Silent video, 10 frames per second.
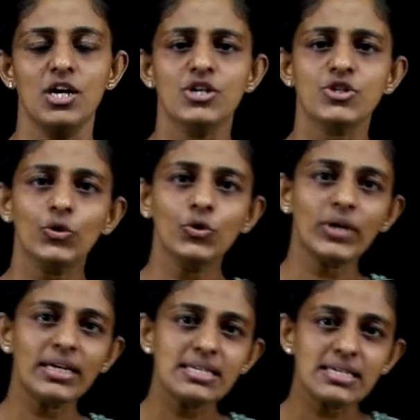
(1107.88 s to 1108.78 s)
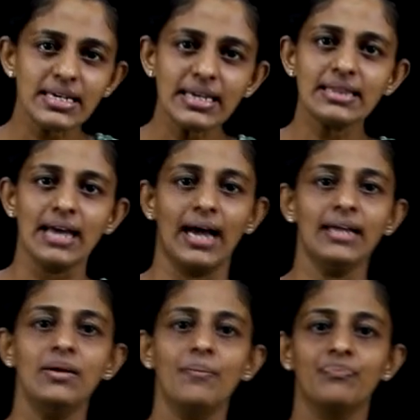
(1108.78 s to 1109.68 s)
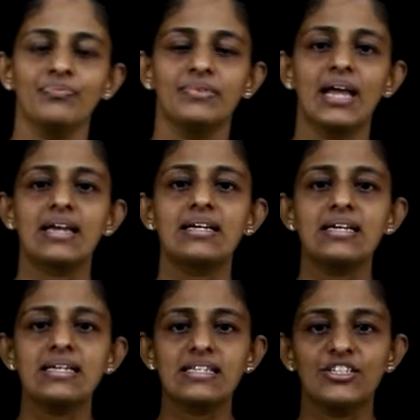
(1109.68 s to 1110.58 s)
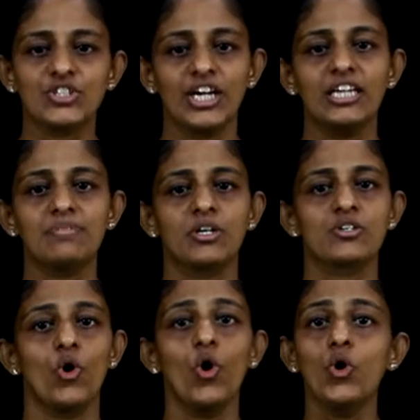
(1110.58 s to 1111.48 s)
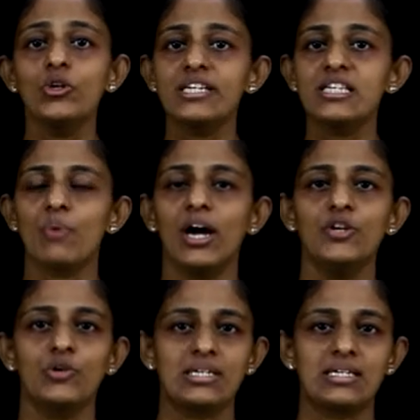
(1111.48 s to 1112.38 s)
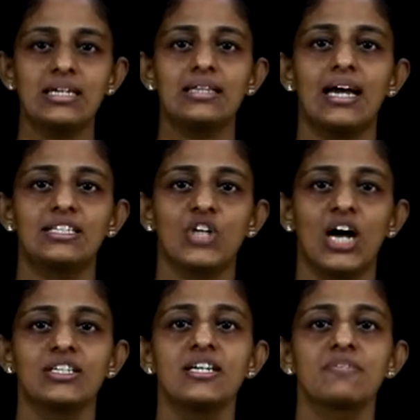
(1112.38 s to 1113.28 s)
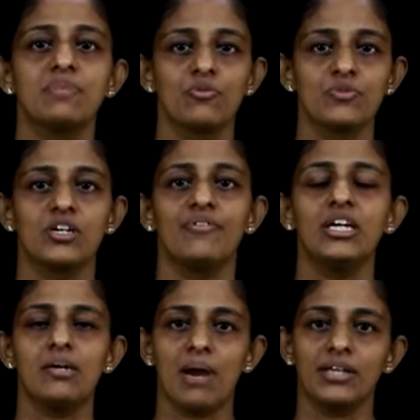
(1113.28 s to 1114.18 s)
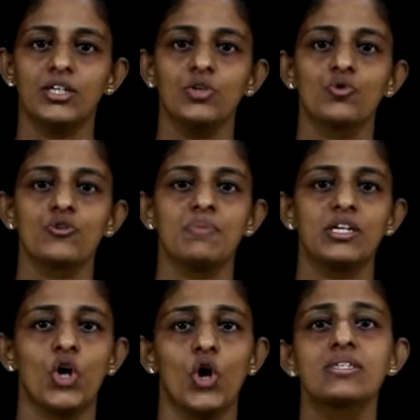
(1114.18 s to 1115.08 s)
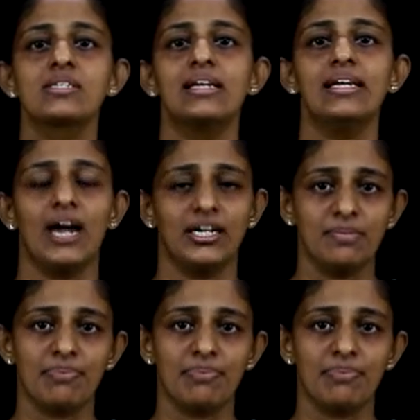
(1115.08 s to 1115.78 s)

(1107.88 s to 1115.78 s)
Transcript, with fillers: So you can see that there is a change because all these while you can see that Jaja has been observing her mother who has been constantly under